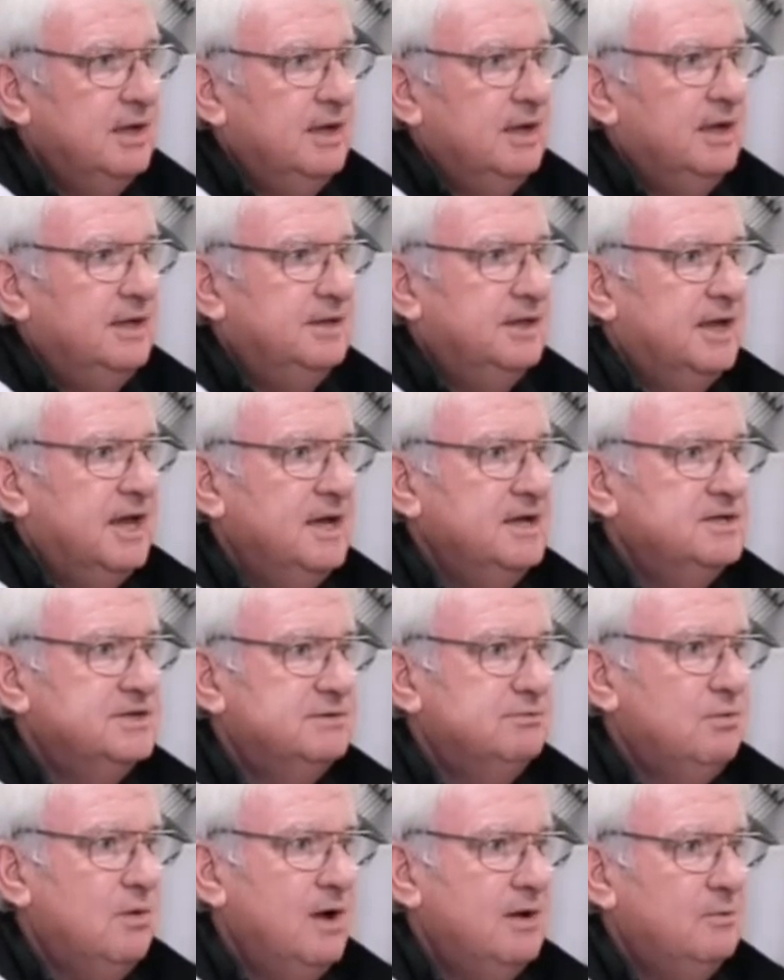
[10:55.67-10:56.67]
in the case
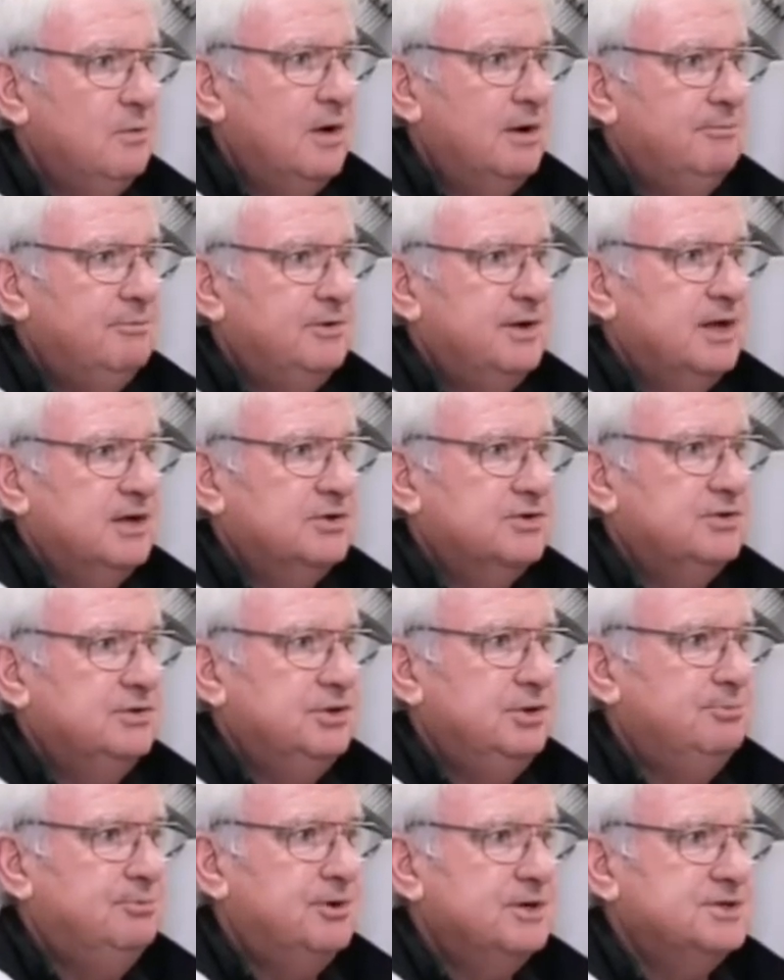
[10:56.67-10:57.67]
of white wine production,
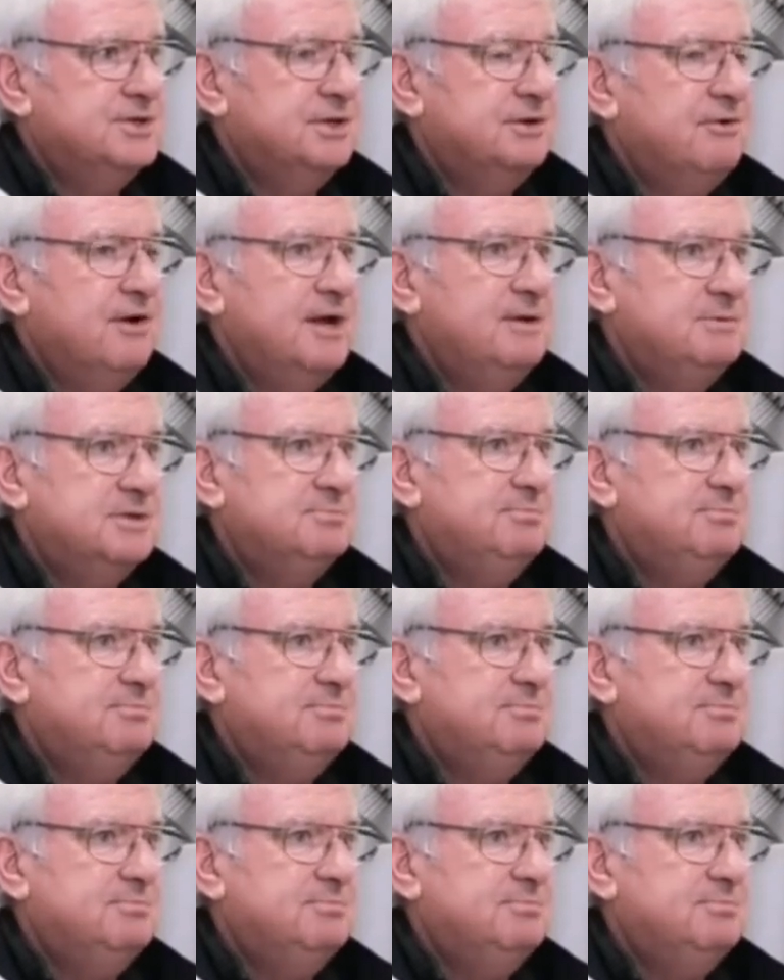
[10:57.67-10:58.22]
you press the grapes